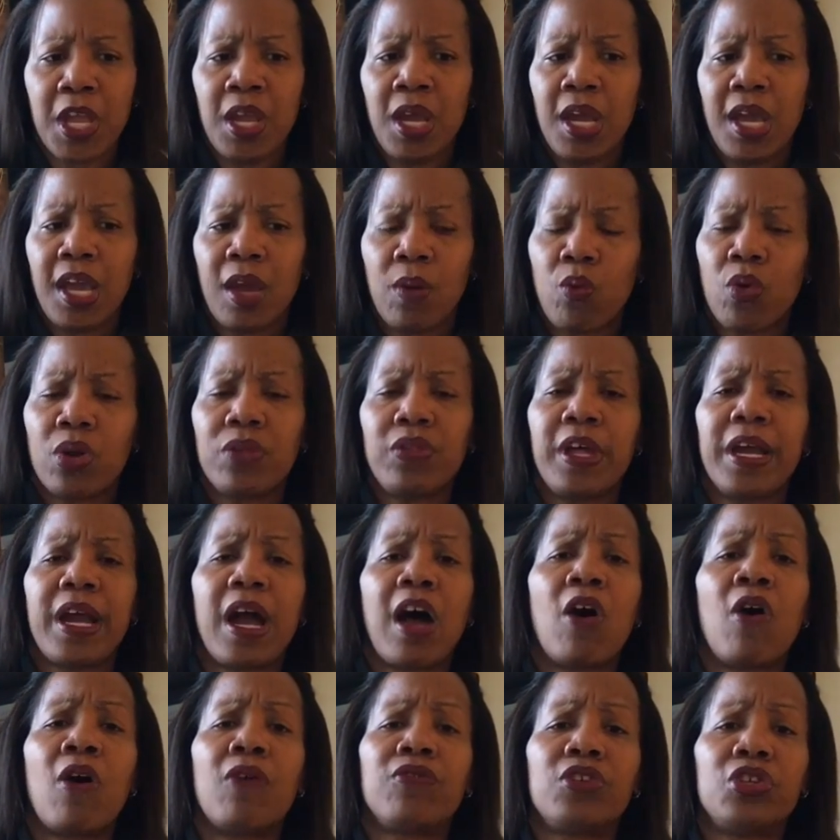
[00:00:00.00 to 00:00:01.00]
And one thing I
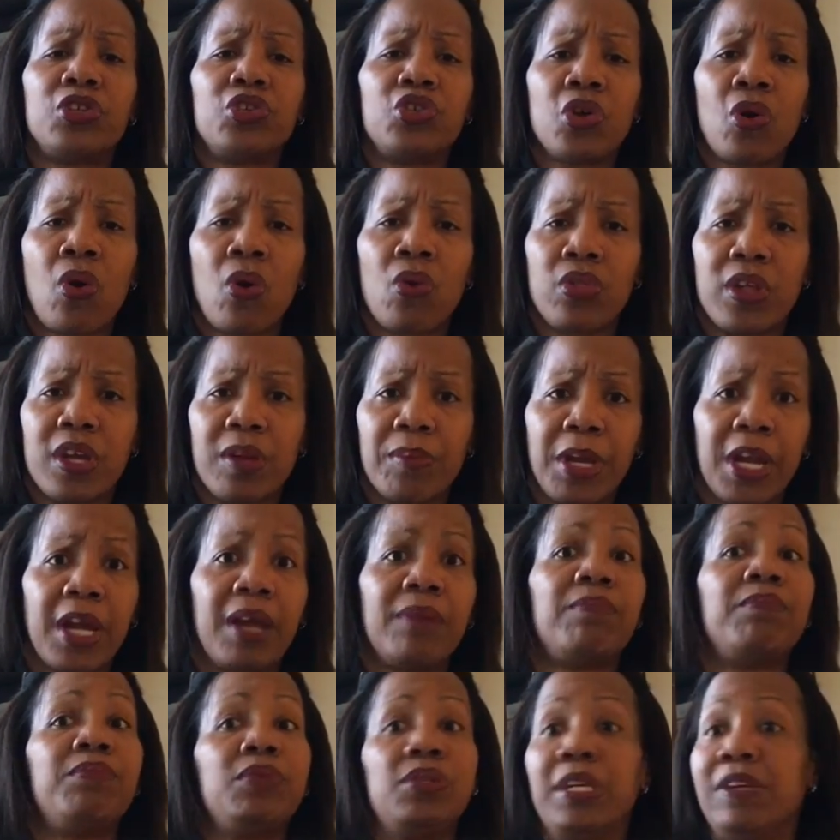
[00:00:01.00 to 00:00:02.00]
often told them, and I
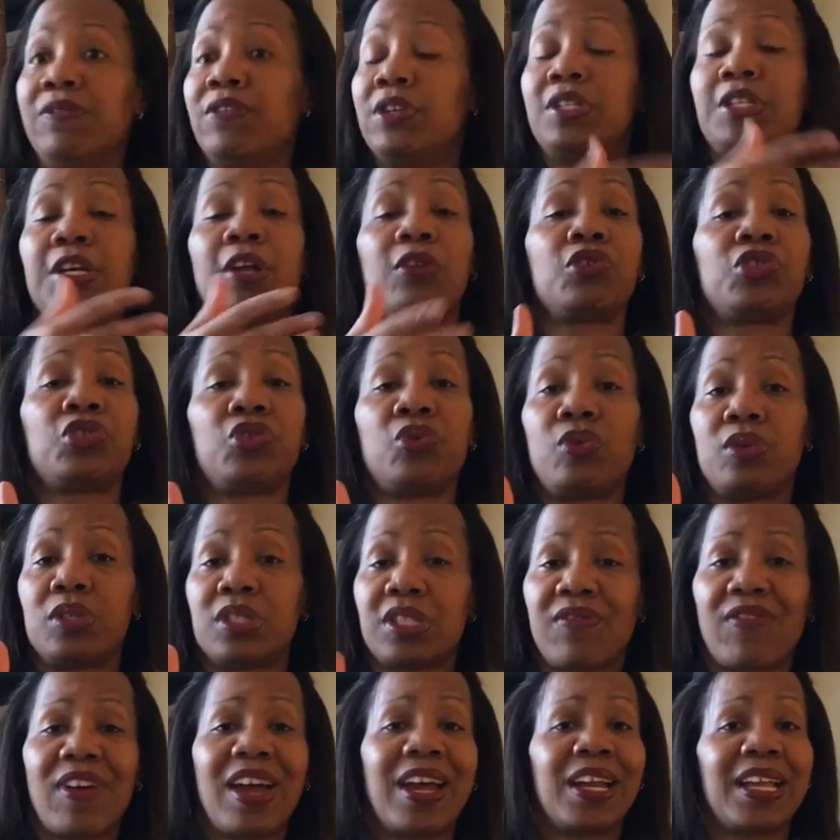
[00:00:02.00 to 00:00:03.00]
even tell students if
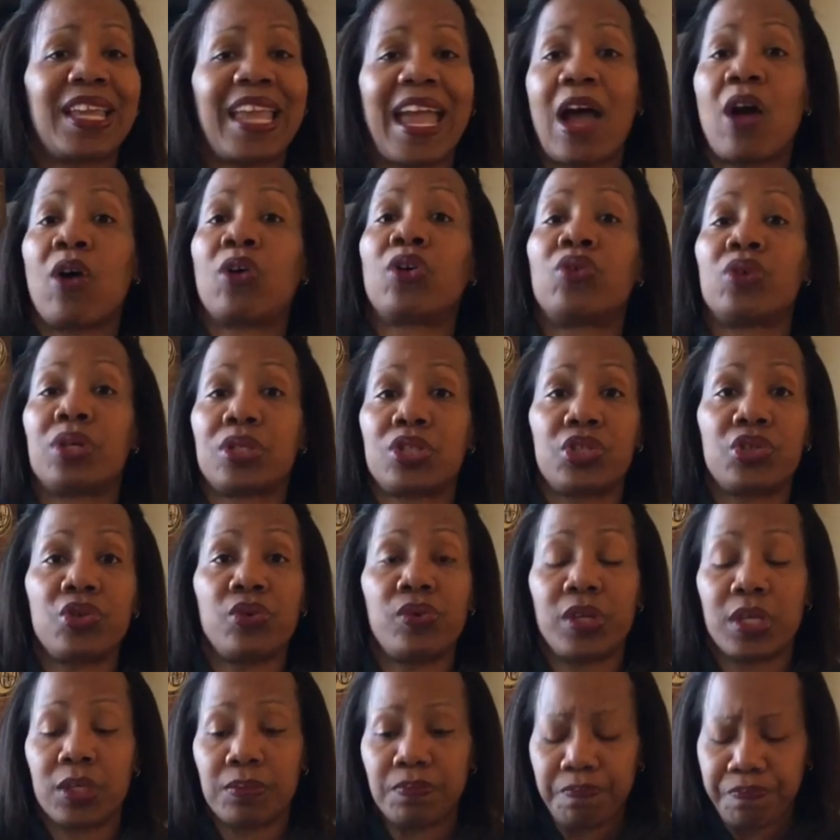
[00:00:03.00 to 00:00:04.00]
I encounter a
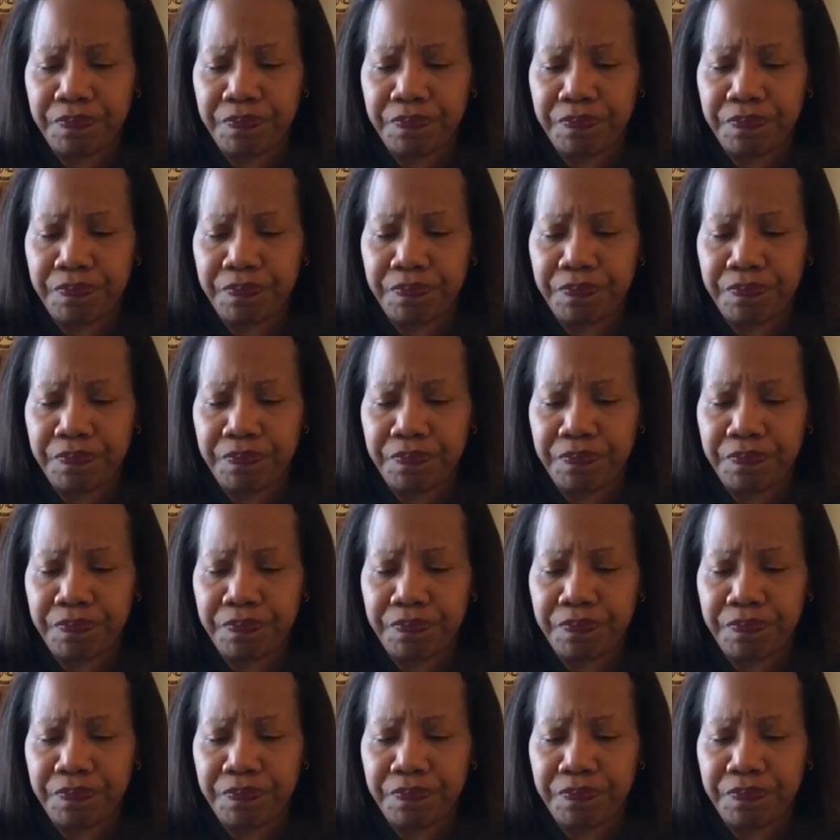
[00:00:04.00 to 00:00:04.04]
student,